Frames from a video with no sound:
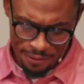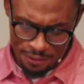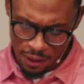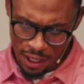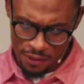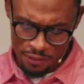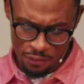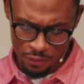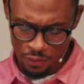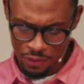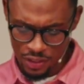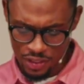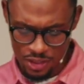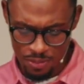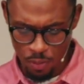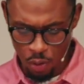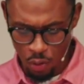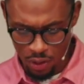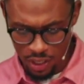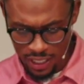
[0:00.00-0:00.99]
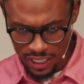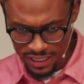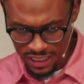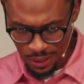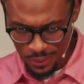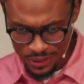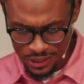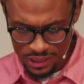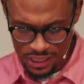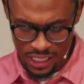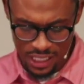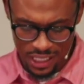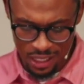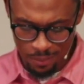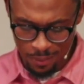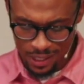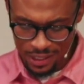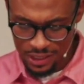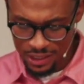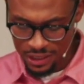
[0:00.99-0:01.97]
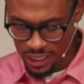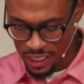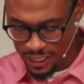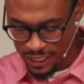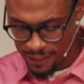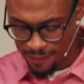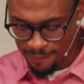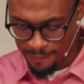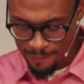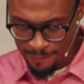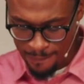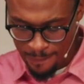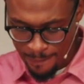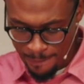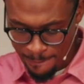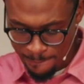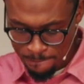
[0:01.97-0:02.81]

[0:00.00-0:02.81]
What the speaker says: I thought through this morning as I was sitting in my study